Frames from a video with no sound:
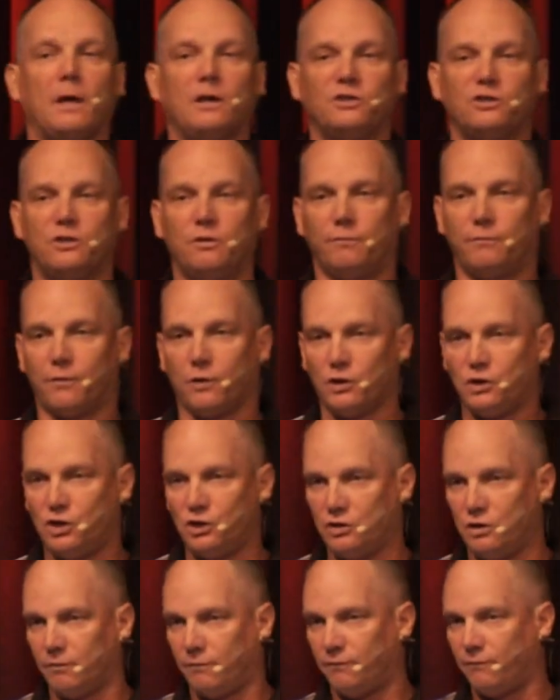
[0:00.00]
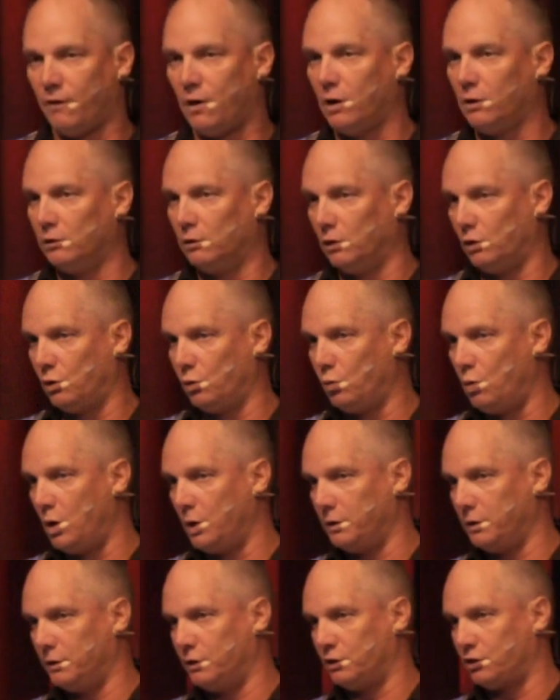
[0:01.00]
As the verses that follow go
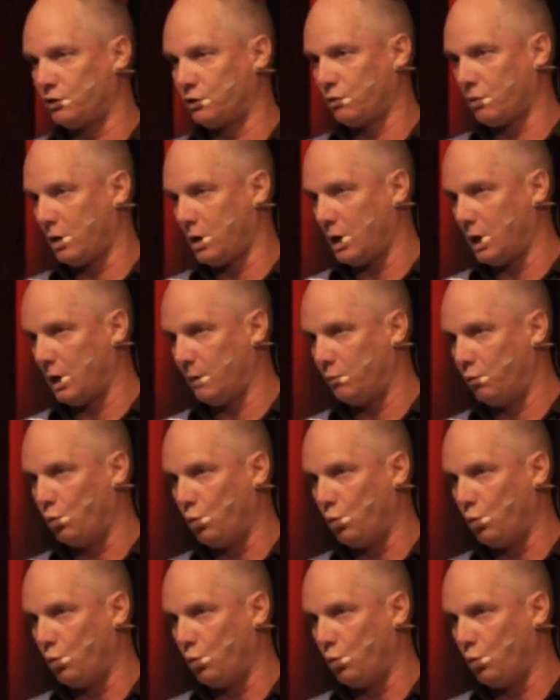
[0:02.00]
on to describe,